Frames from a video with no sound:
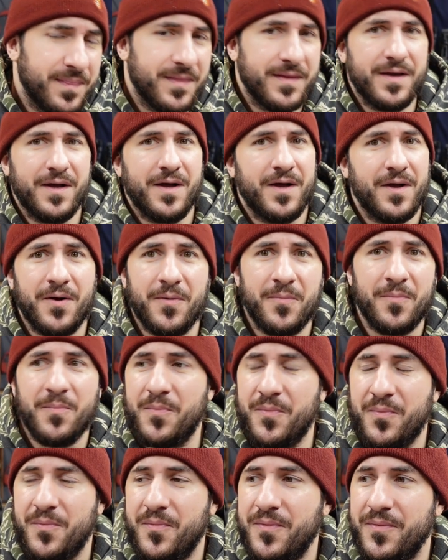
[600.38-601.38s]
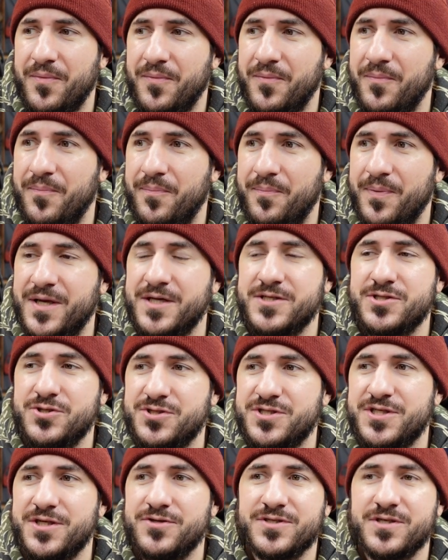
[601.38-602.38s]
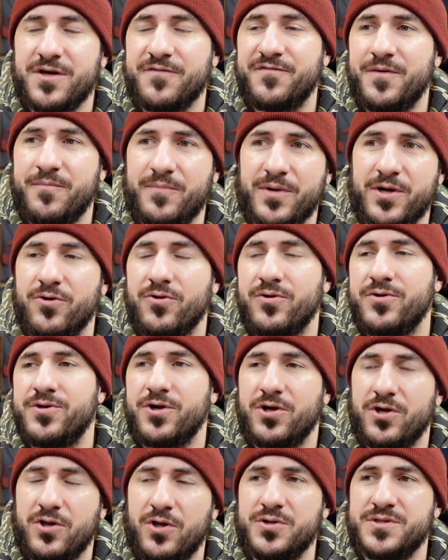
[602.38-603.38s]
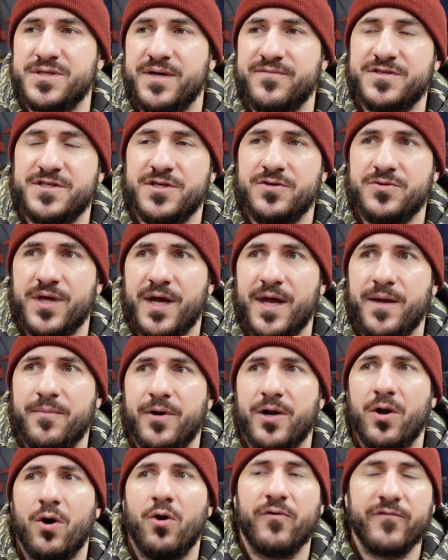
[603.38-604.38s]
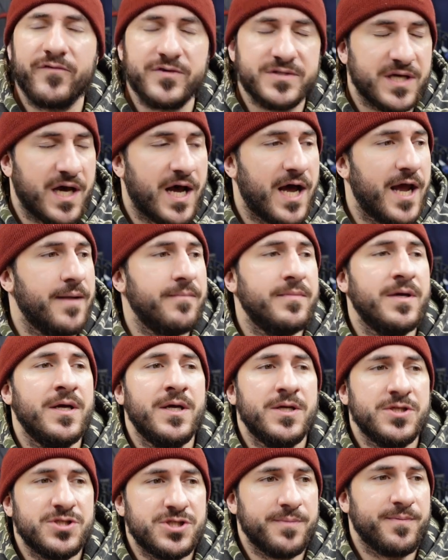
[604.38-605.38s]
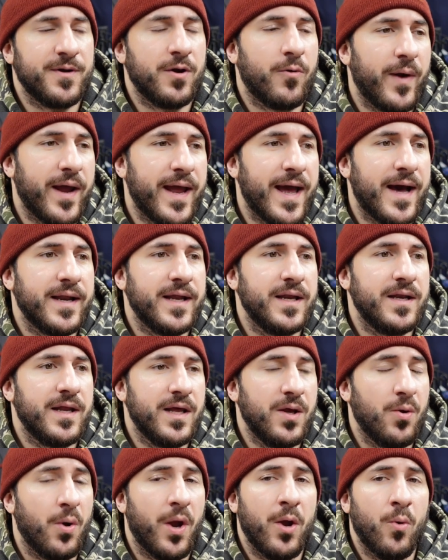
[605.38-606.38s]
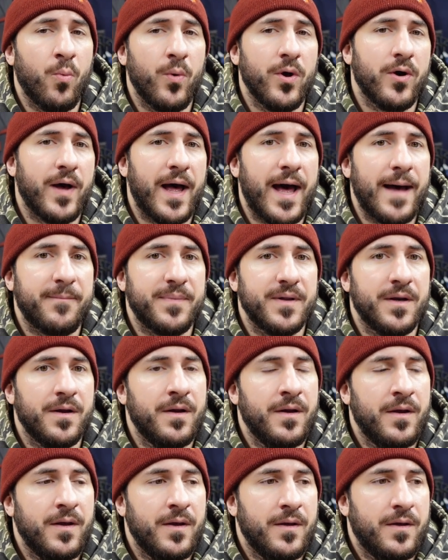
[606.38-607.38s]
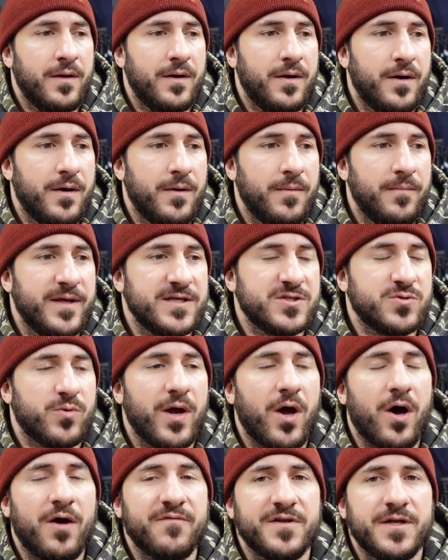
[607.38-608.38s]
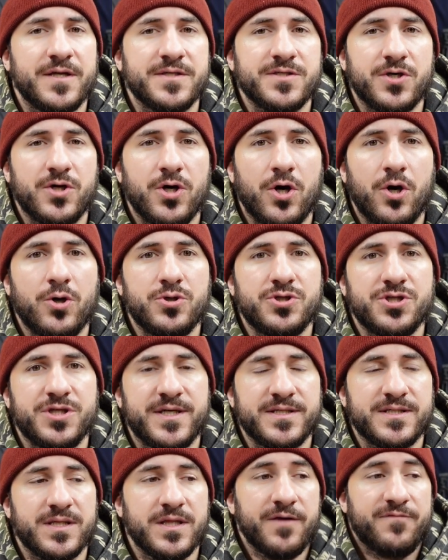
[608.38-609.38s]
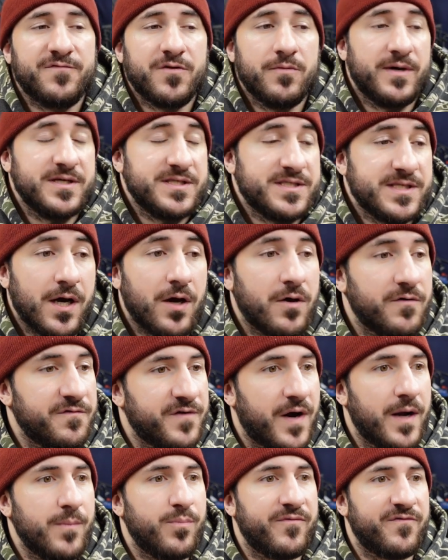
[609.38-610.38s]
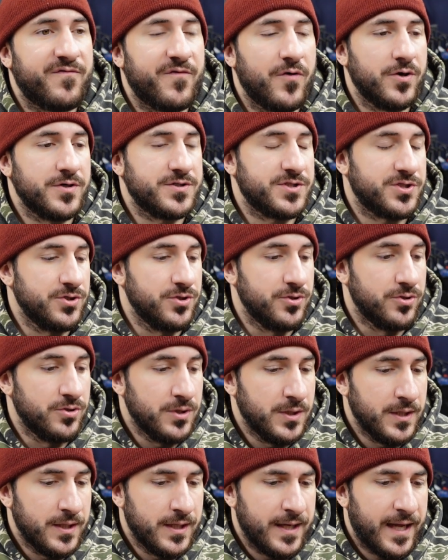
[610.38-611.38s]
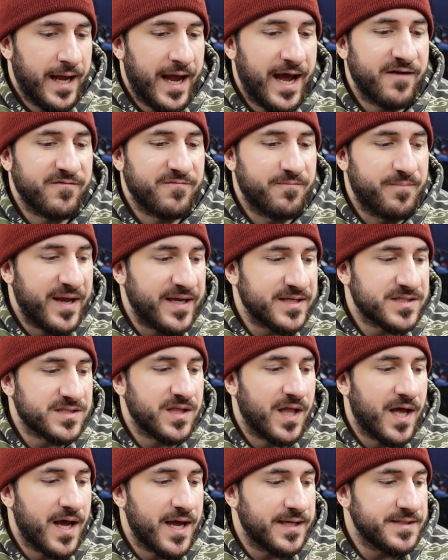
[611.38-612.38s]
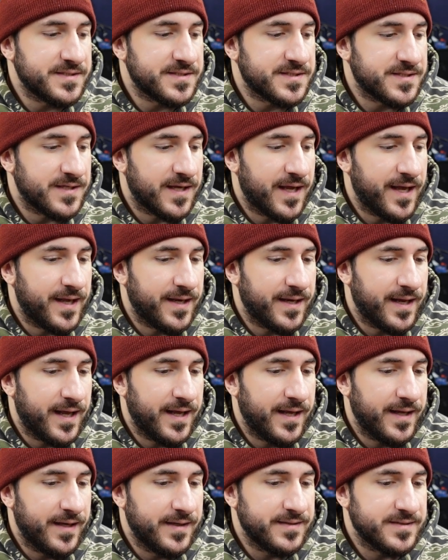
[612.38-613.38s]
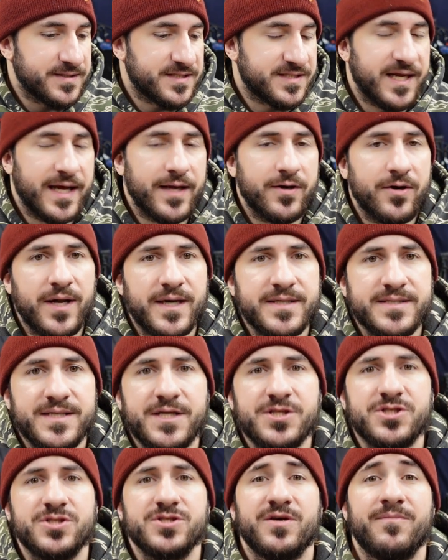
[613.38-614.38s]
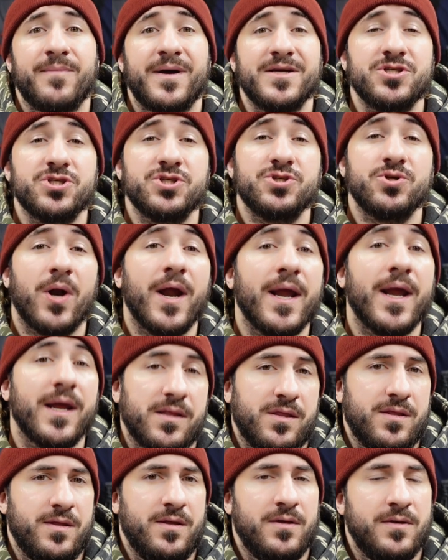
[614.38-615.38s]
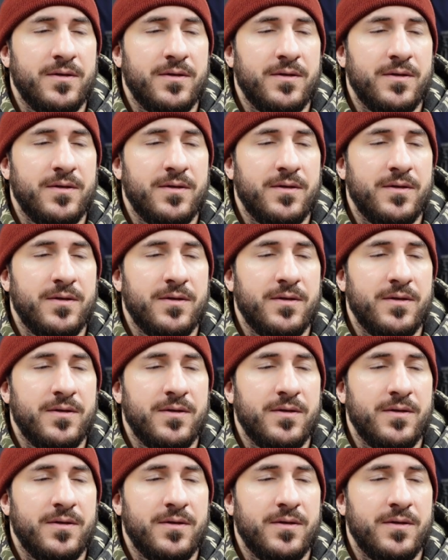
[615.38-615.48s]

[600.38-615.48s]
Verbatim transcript: um, because you see yourself in the mirror and your clothes every single day, but over time, chipping away at it, it, it will happen. Um, that's why often as a coach and as a lifter myself, I prefer to have baselines and, and standardizations of my strength.